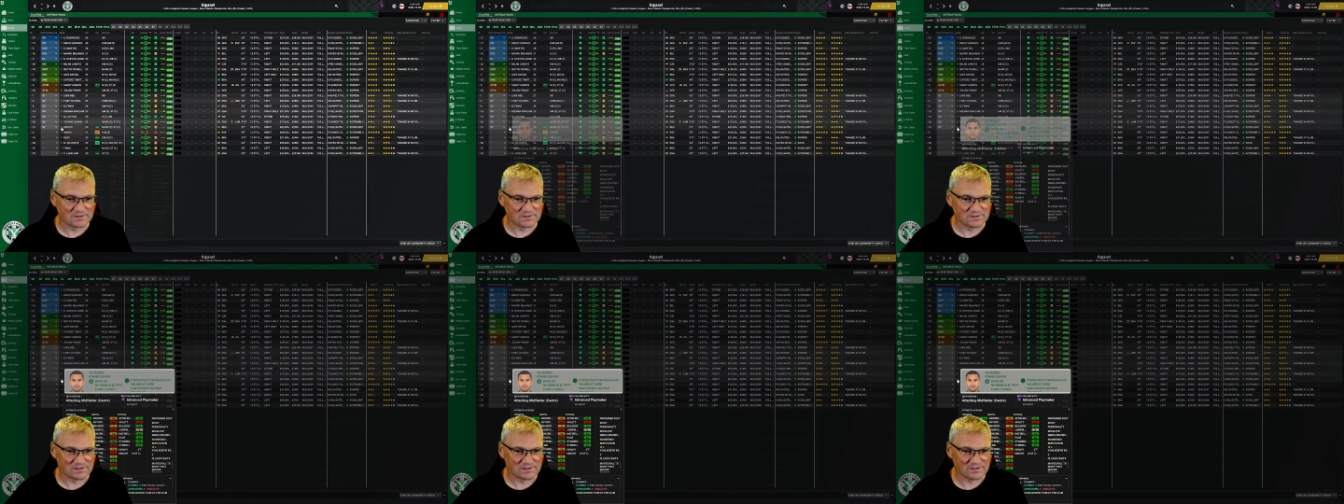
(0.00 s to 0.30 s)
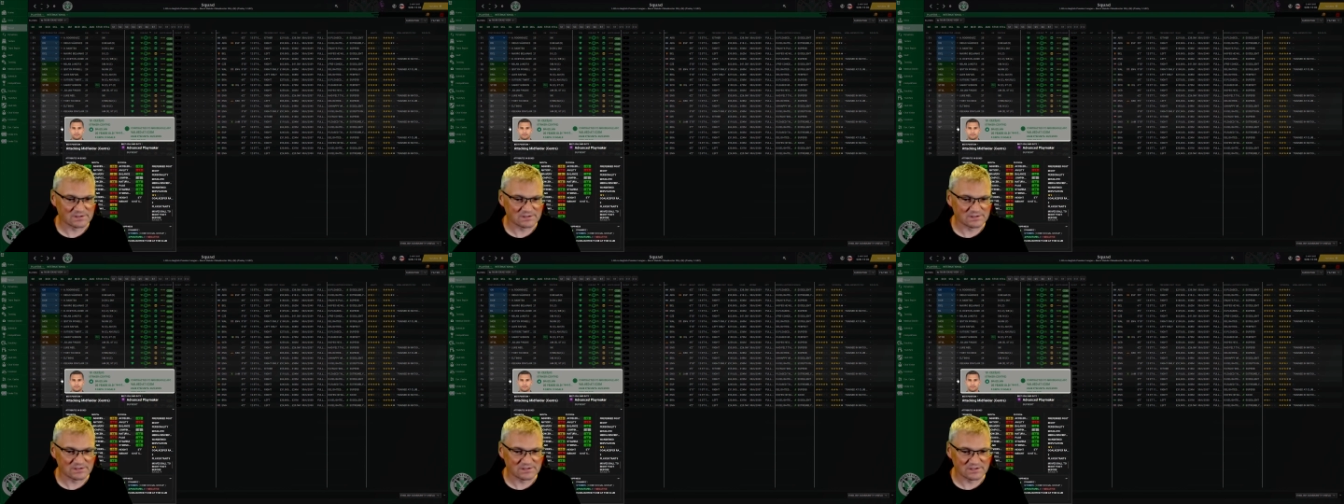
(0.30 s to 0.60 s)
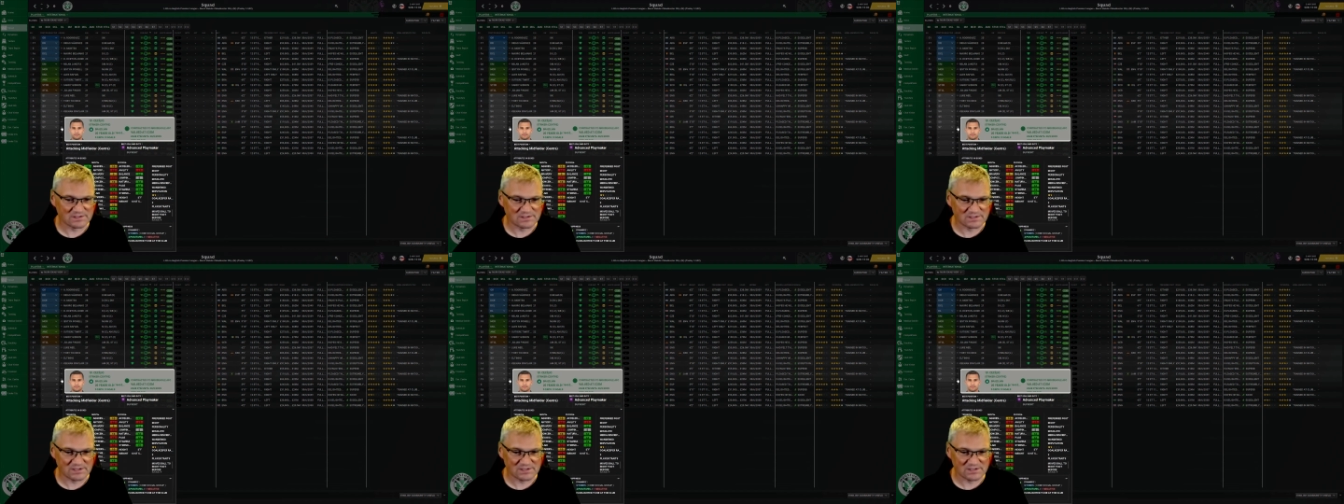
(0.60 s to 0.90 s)

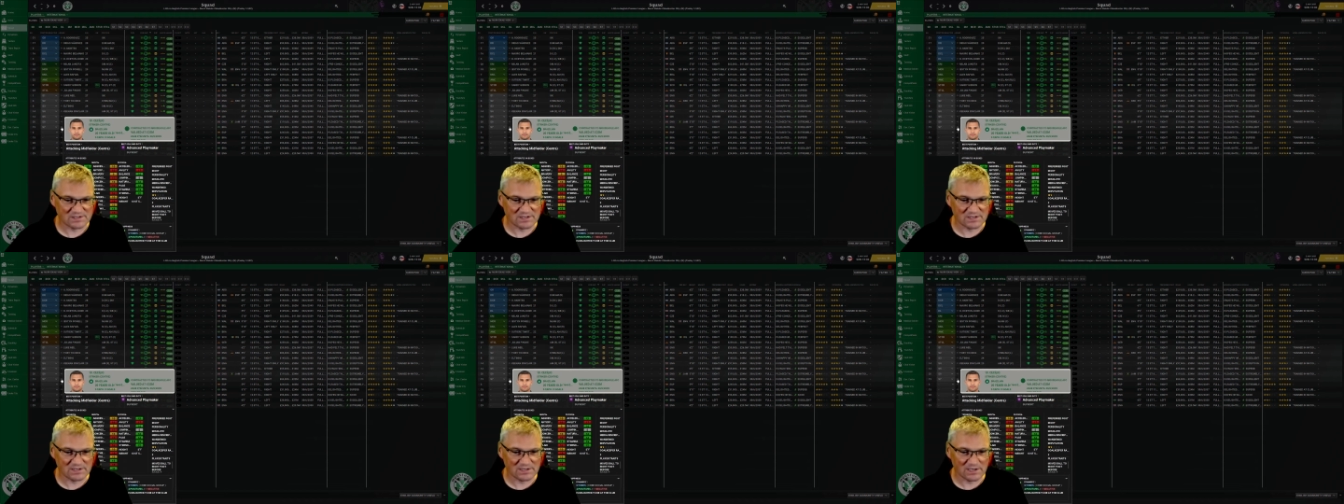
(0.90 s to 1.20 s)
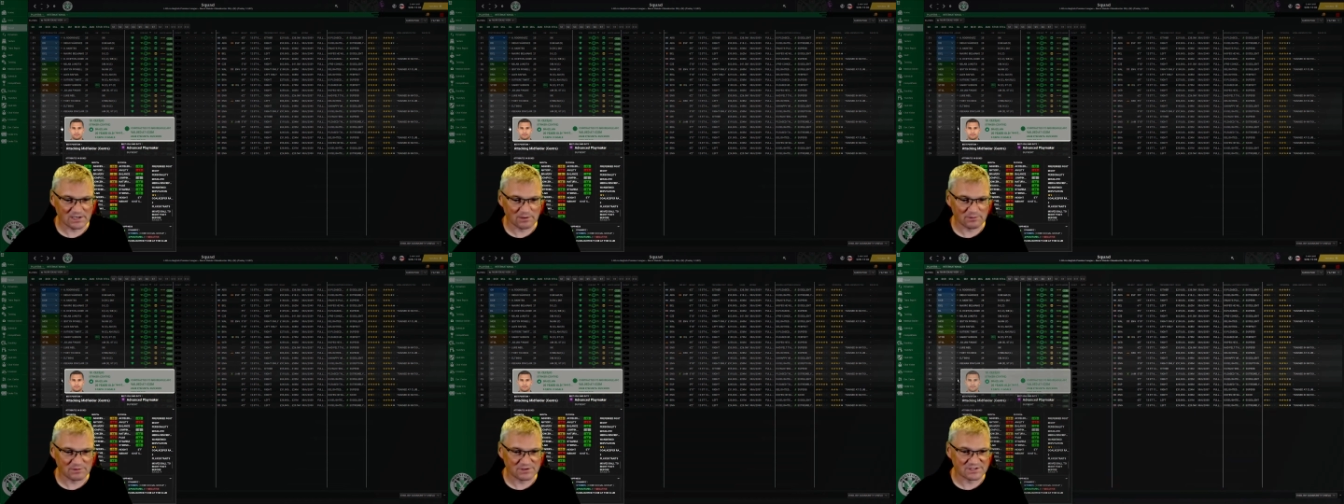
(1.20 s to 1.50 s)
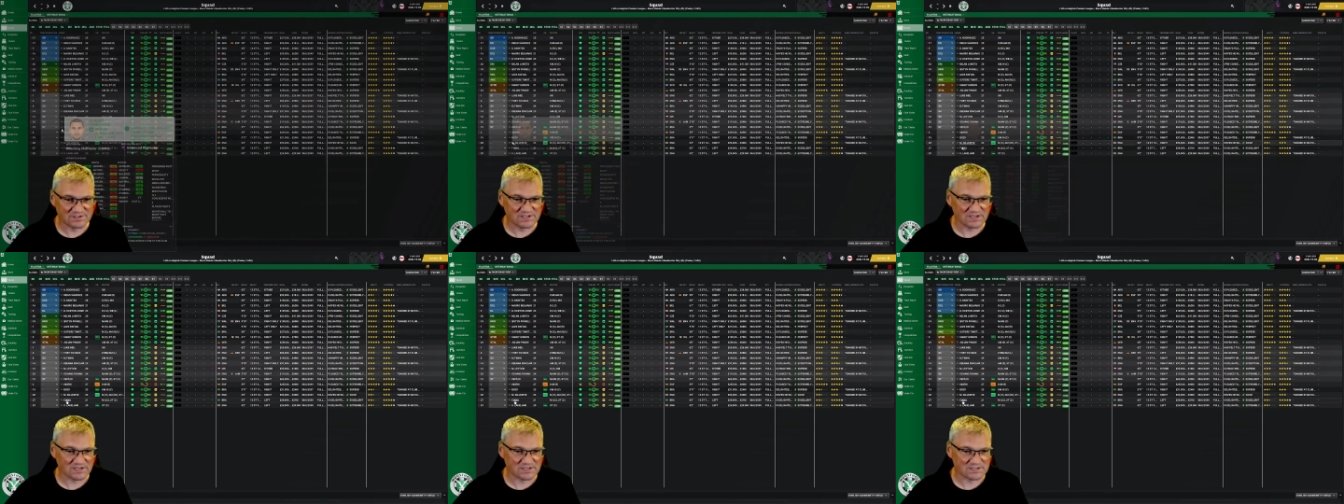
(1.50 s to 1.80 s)
Cecilio
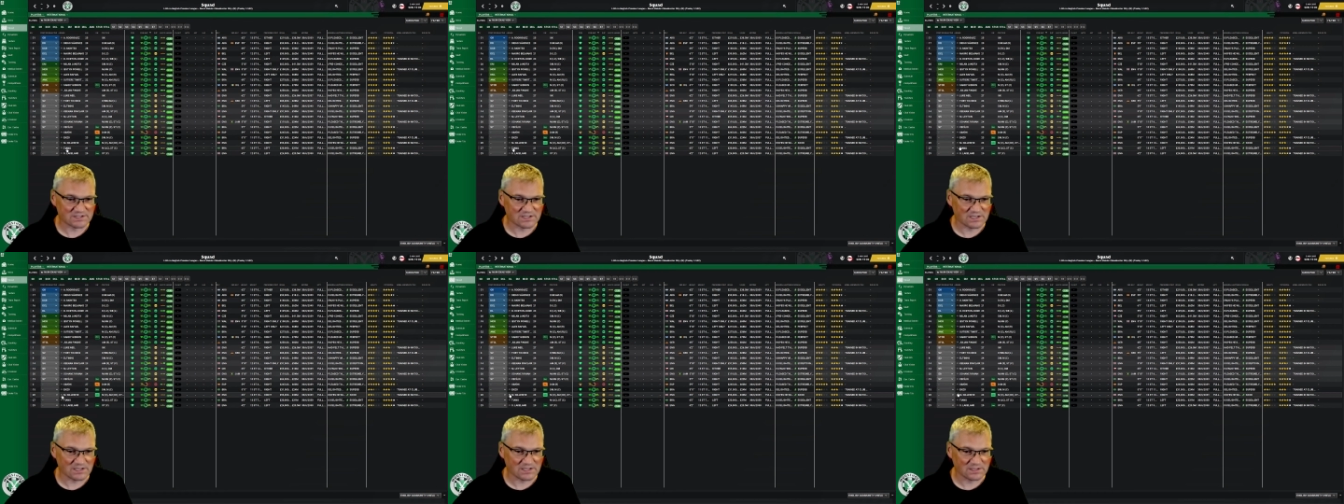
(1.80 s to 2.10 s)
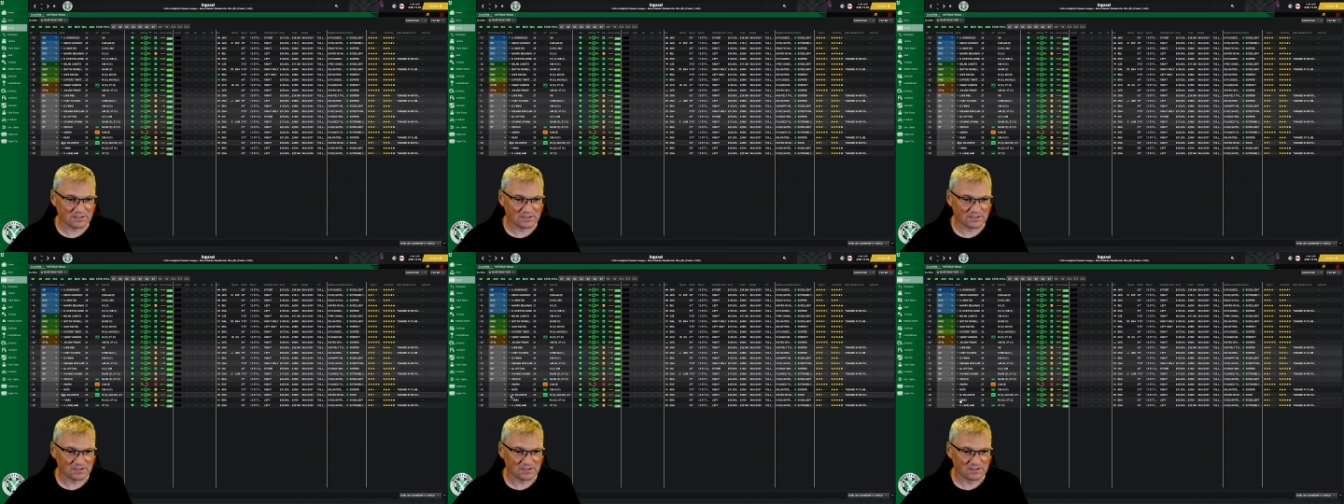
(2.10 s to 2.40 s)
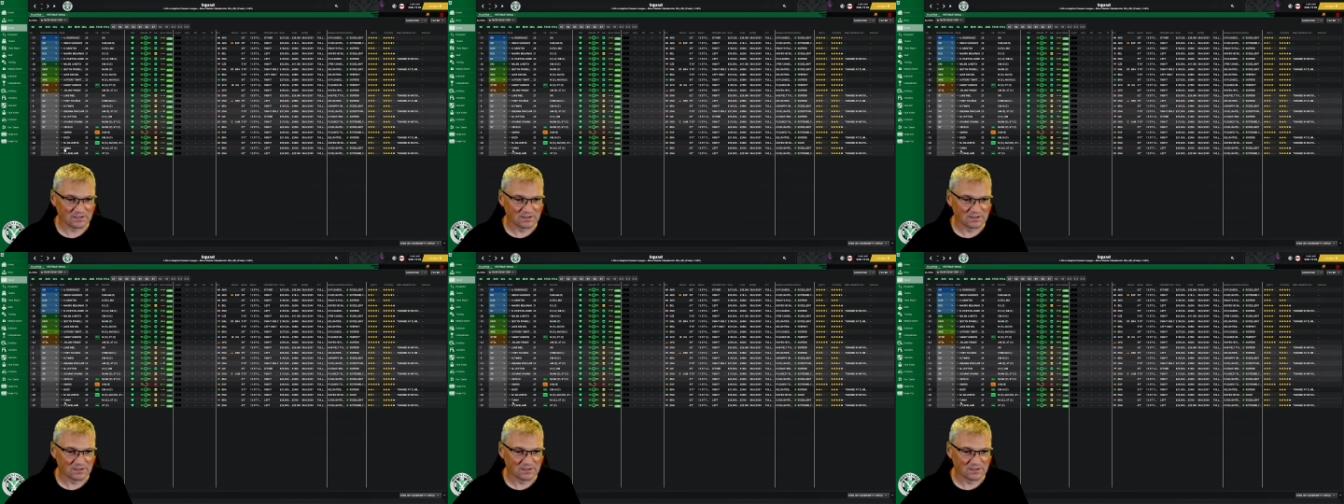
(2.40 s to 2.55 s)
is 16,